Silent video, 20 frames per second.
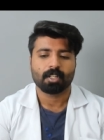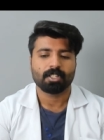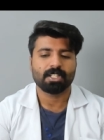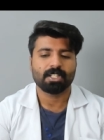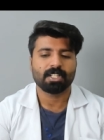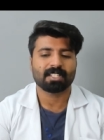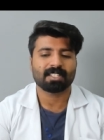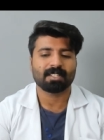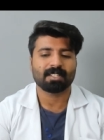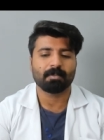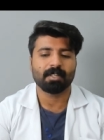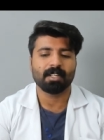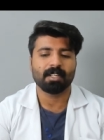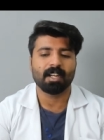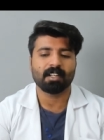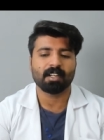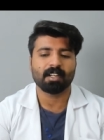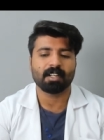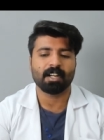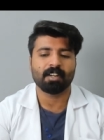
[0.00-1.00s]

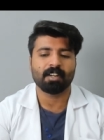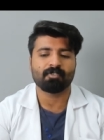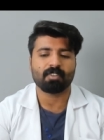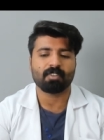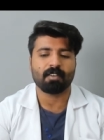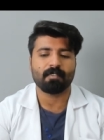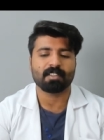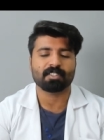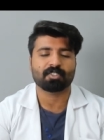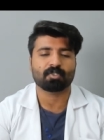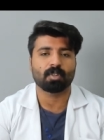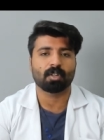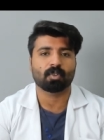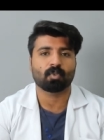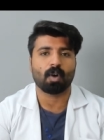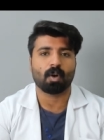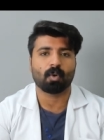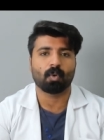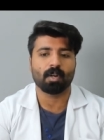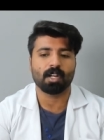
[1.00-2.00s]
disseminated intravascular
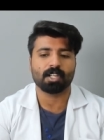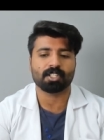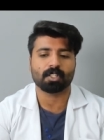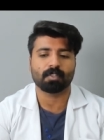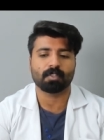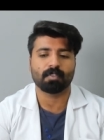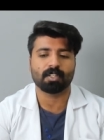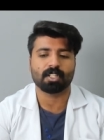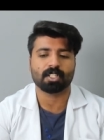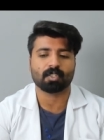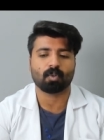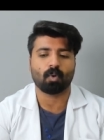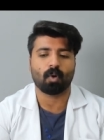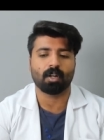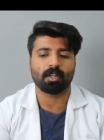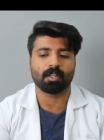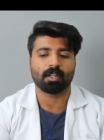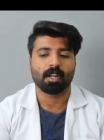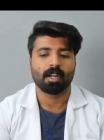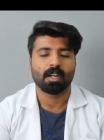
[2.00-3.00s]
coagulation, which is
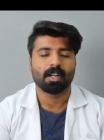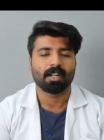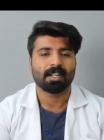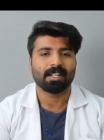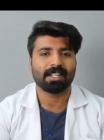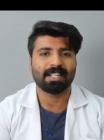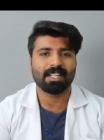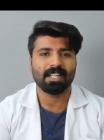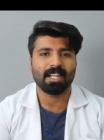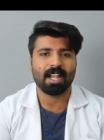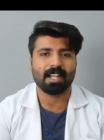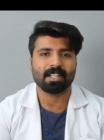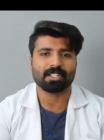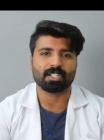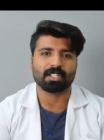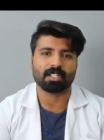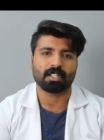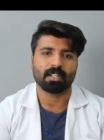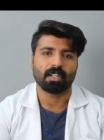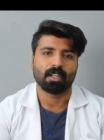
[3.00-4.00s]
called
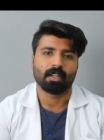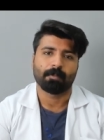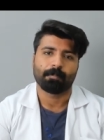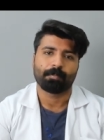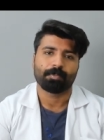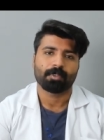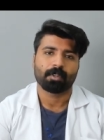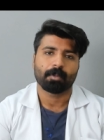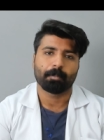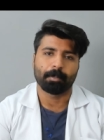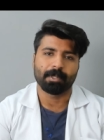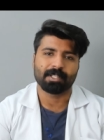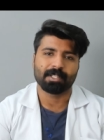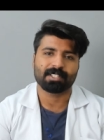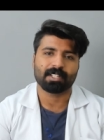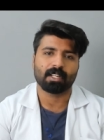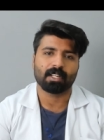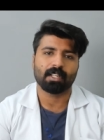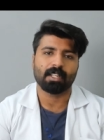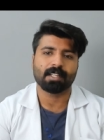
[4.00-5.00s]
DIC,
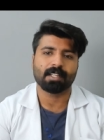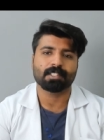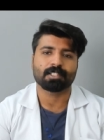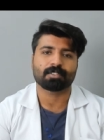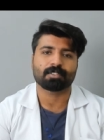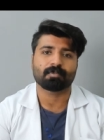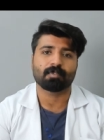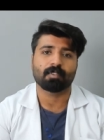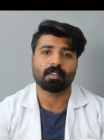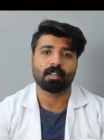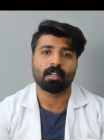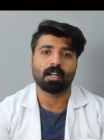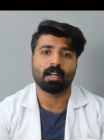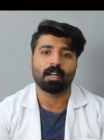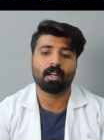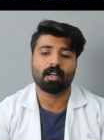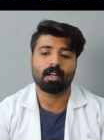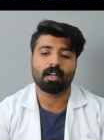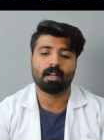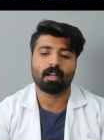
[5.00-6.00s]
basically is
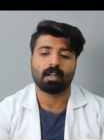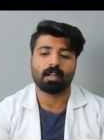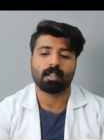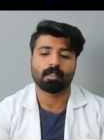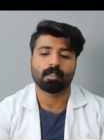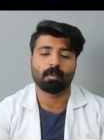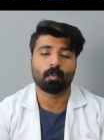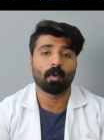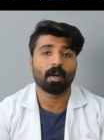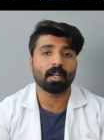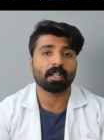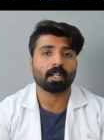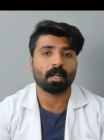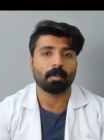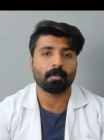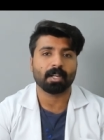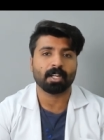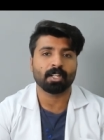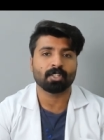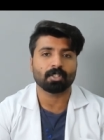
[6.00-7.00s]
uh, the one
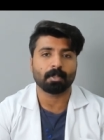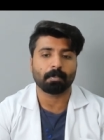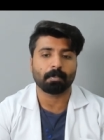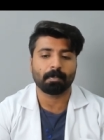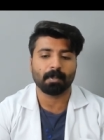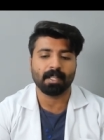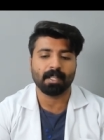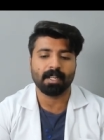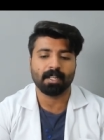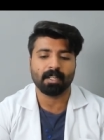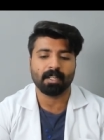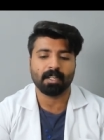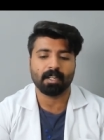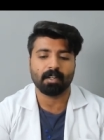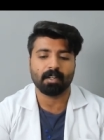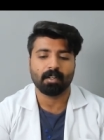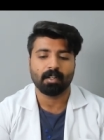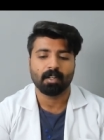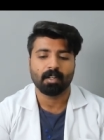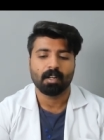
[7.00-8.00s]
coming into the plane
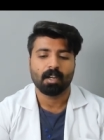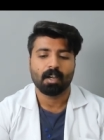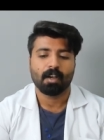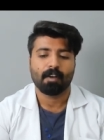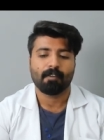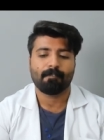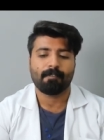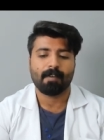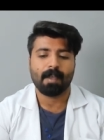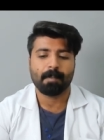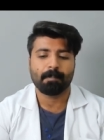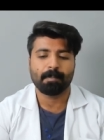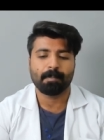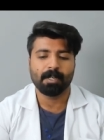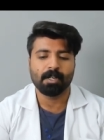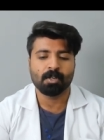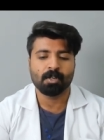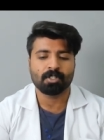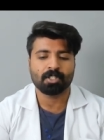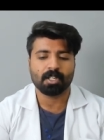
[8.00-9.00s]
here.
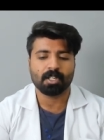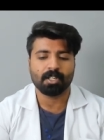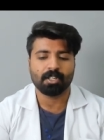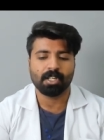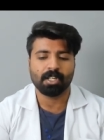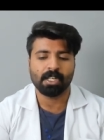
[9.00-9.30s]
Fibrinogen